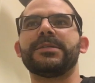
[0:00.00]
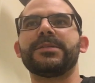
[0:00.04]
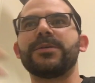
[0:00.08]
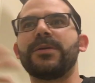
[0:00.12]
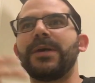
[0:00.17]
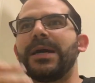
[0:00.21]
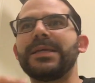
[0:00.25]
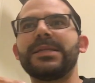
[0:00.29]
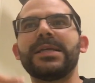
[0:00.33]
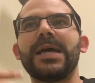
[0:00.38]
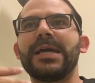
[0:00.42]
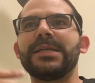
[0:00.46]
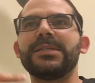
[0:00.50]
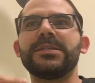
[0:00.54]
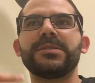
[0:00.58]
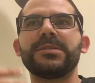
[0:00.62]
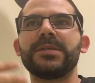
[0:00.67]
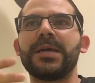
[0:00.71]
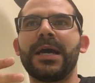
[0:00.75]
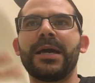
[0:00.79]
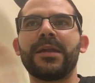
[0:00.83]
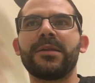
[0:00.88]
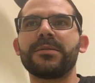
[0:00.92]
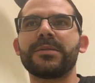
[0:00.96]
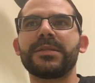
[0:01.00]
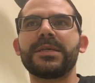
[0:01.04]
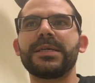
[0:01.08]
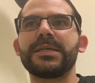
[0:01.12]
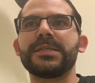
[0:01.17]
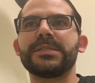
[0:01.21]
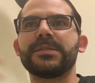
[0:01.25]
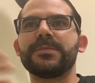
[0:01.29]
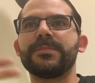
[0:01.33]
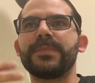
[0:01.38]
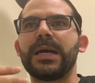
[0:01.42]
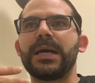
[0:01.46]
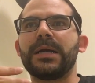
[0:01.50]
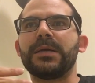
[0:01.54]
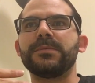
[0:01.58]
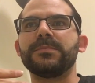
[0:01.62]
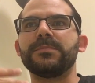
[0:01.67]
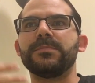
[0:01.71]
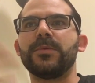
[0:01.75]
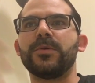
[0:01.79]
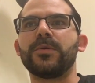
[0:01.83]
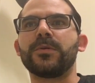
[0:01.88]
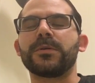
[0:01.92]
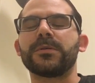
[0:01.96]
So I don't think it's about
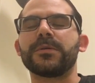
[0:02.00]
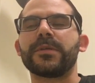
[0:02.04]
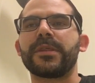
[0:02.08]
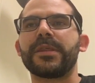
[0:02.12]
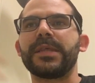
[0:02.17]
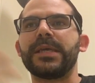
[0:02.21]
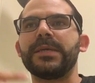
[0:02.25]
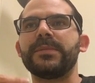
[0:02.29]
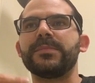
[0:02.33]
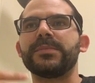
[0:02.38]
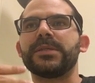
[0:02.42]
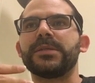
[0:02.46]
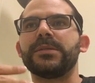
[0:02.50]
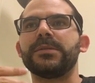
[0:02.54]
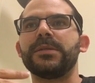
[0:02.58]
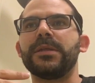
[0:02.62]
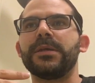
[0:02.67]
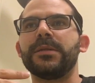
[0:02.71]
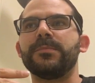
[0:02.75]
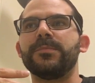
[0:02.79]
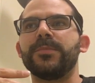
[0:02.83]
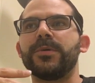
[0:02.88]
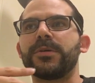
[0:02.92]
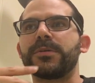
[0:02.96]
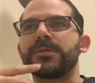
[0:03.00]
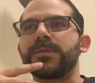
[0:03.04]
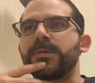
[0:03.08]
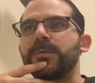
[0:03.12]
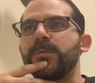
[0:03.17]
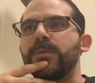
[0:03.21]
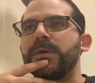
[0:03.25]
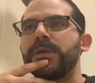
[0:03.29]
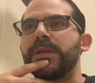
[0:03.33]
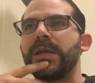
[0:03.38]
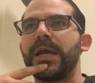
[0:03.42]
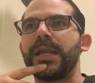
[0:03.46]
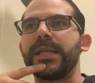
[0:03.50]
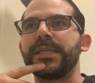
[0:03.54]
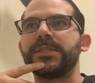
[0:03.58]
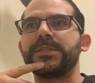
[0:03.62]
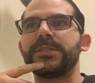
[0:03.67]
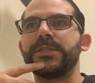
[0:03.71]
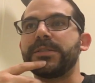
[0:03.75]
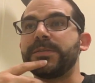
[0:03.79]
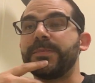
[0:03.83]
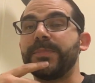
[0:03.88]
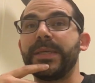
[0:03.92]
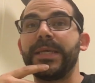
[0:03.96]
more themes in books or whatnot. It's
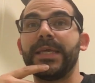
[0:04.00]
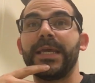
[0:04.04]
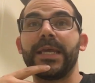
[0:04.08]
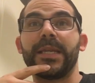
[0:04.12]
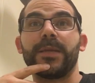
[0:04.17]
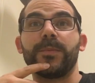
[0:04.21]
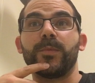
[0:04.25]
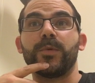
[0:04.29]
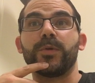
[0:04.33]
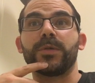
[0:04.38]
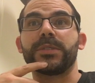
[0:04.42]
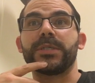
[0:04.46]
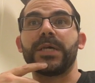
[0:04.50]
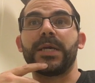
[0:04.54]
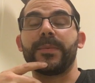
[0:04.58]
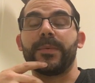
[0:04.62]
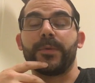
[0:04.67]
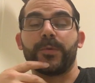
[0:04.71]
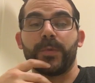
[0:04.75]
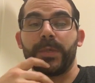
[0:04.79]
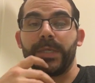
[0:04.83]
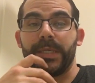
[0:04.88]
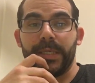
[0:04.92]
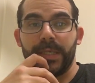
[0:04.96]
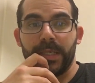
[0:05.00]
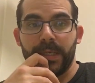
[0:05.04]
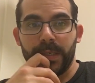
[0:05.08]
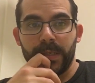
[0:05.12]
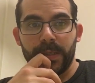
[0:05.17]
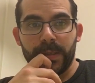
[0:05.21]
just me getting more time to read.